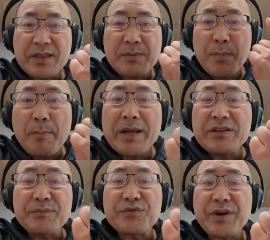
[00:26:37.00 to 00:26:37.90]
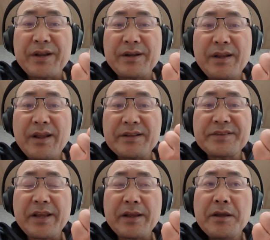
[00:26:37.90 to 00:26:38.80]
momentum trade and
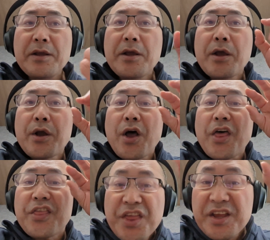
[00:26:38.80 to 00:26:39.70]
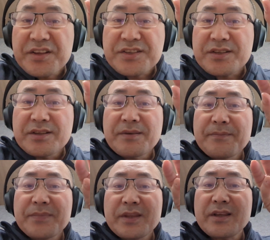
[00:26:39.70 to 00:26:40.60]
say, this
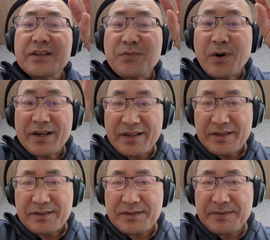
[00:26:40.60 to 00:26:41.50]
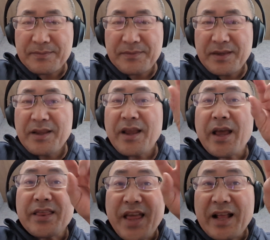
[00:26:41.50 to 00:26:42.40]
is what it is.
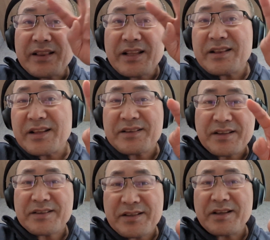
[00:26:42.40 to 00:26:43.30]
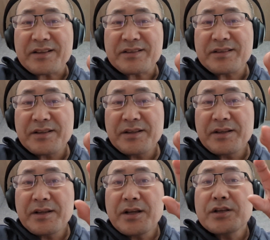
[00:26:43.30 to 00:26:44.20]
And that this
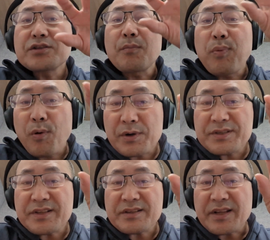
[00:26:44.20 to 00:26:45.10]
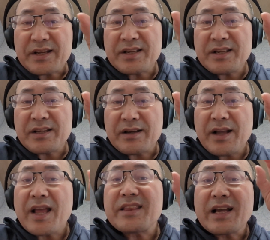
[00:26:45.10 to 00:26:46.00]
supports this
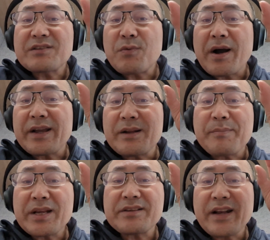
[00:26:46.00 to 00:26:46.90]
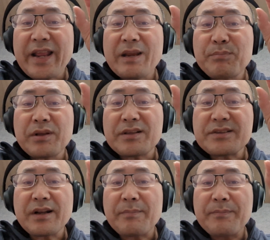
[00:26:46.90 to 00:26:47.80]
idea, and that's why it makes an A plus
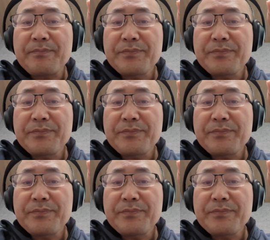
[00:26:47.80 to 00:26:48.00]
setup.